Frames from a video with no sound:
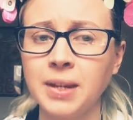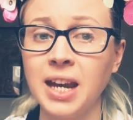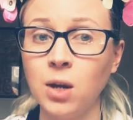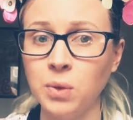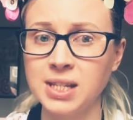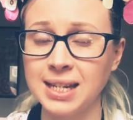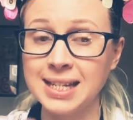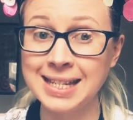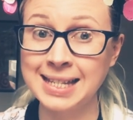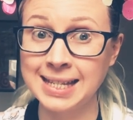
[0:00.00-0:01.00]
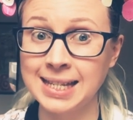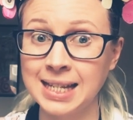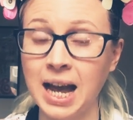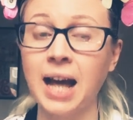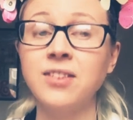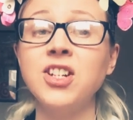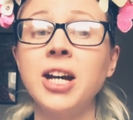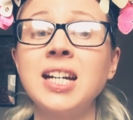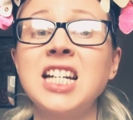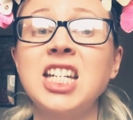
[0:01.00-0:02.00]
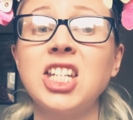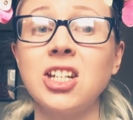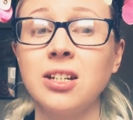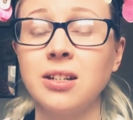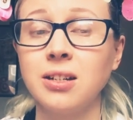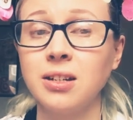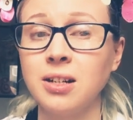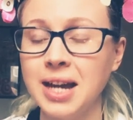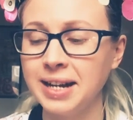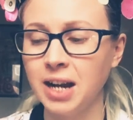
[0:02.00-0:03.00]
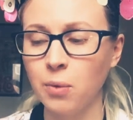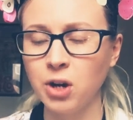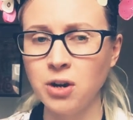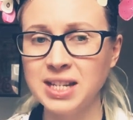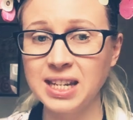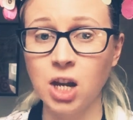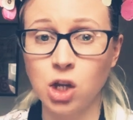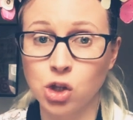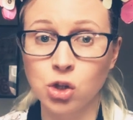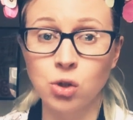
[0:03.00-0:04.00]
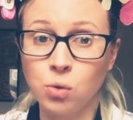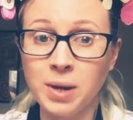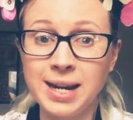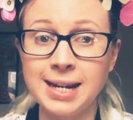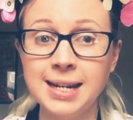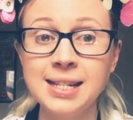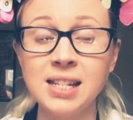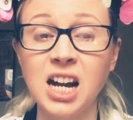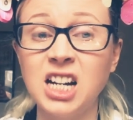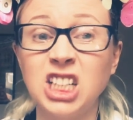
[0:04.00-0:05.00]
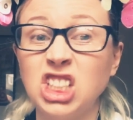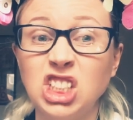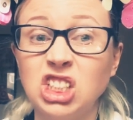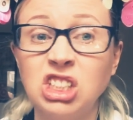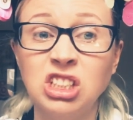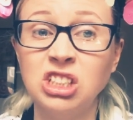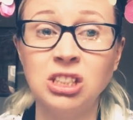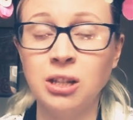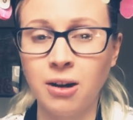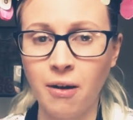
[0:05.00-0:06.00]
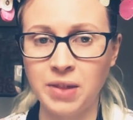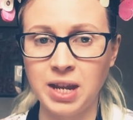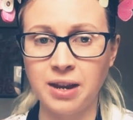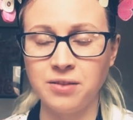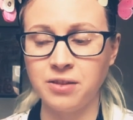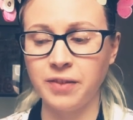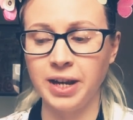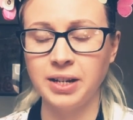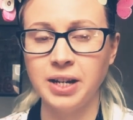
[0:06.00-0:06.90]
It was a s and a t. Now we're going to squeeze a r on the end of it